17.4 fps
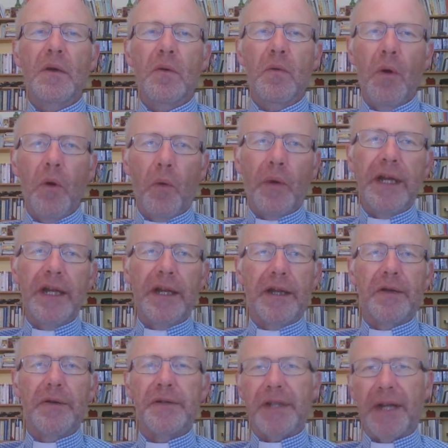What we
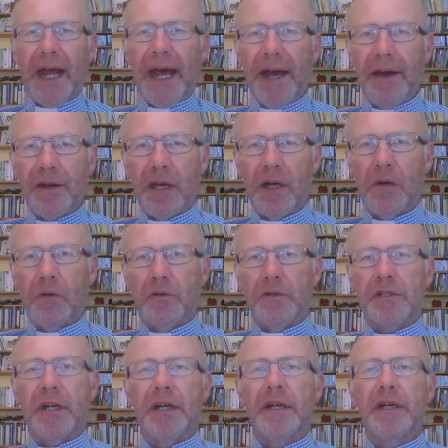lose in our
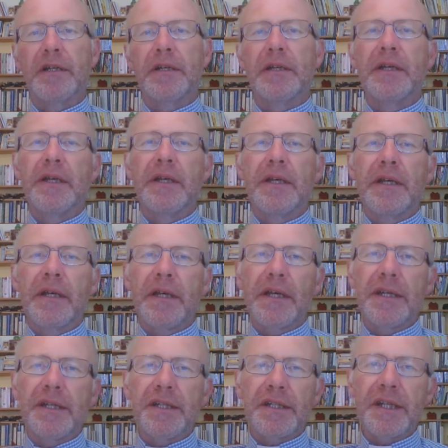culture
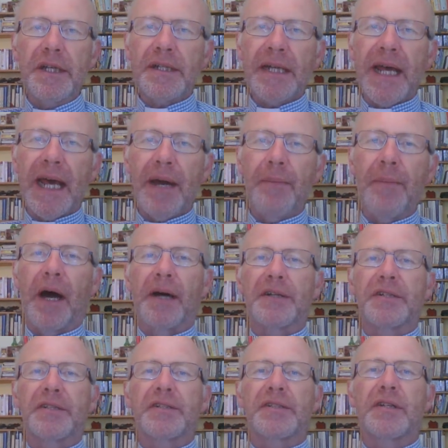is just how
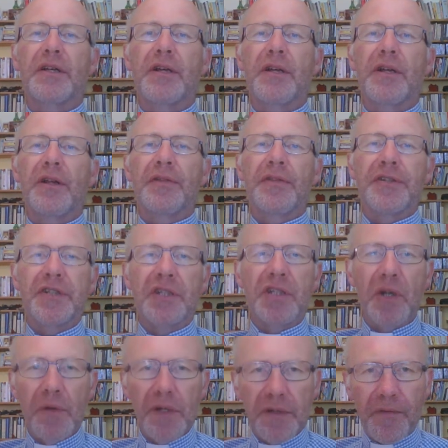much the
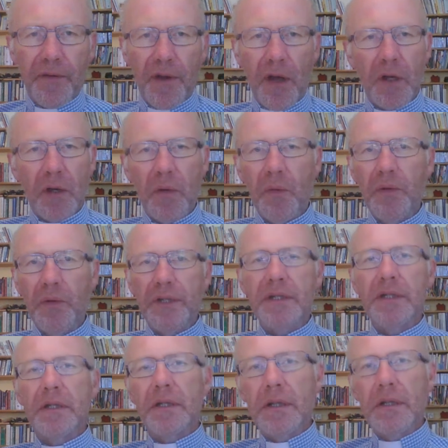Jewish folk
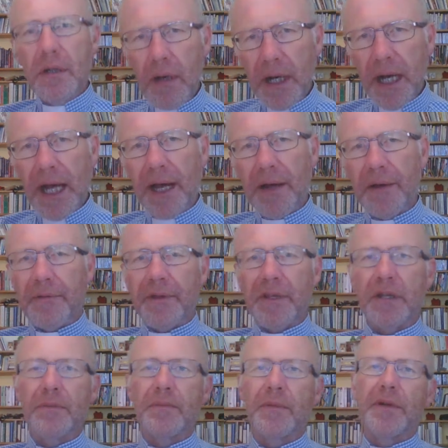would not have
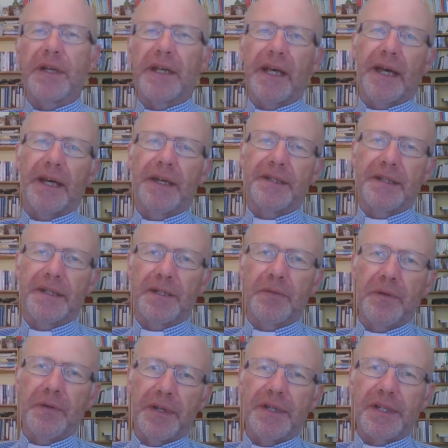communicated
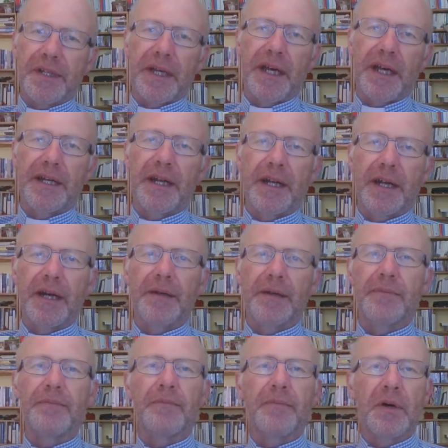with this Canaanite
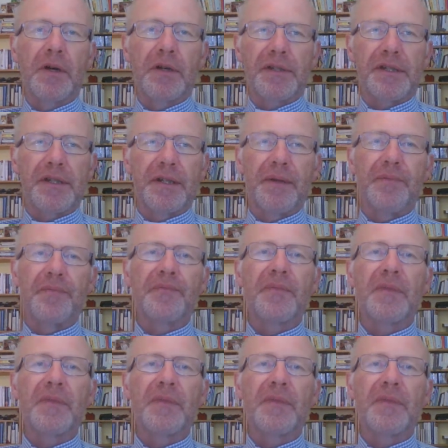person,